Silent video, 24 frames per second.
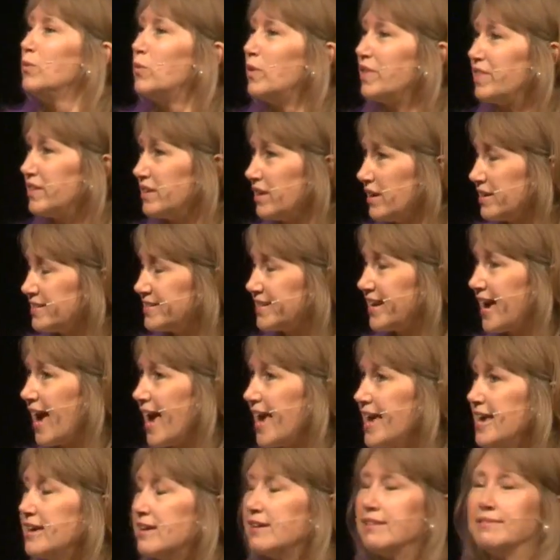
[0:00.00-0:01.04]
with a nice
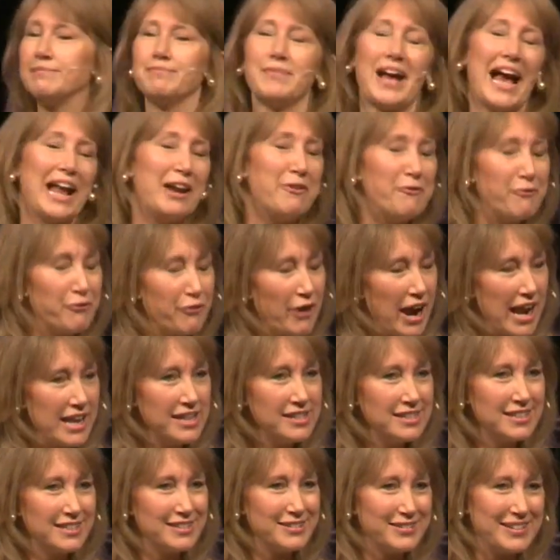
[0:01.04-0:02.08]
cake and a
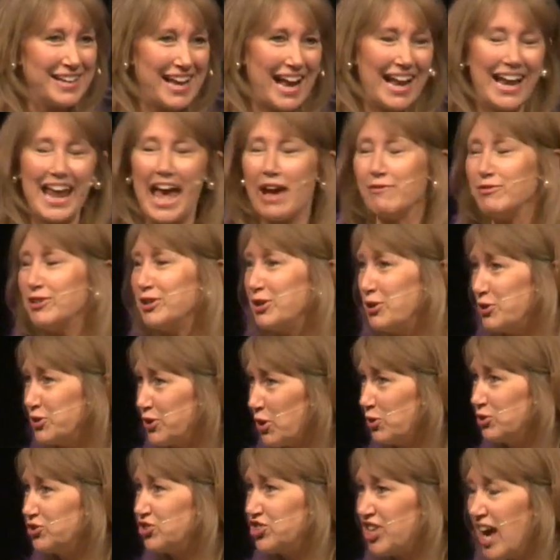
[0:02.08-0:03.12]
friend and have a good
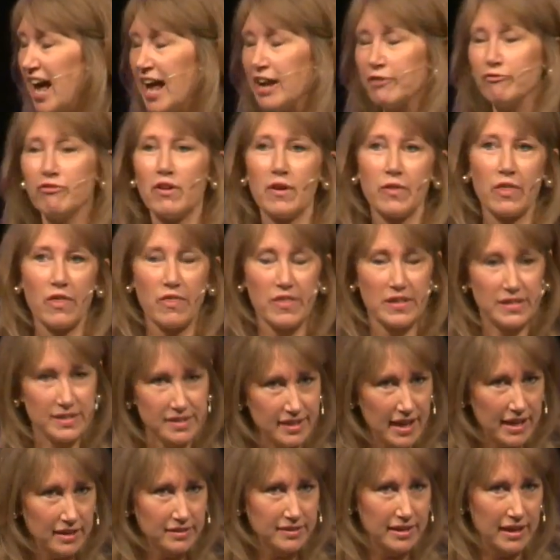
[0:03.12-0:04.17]
old chat rather than
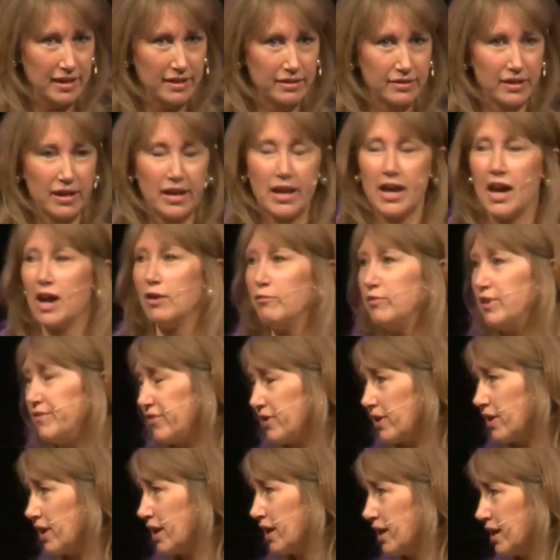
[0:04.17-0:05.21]
sail down a
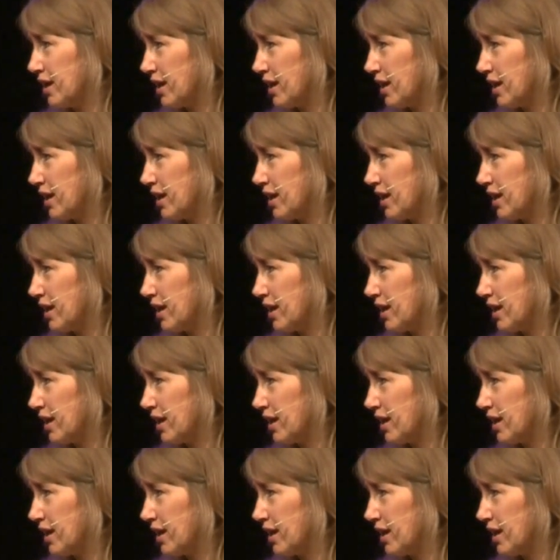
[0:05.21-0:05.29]
river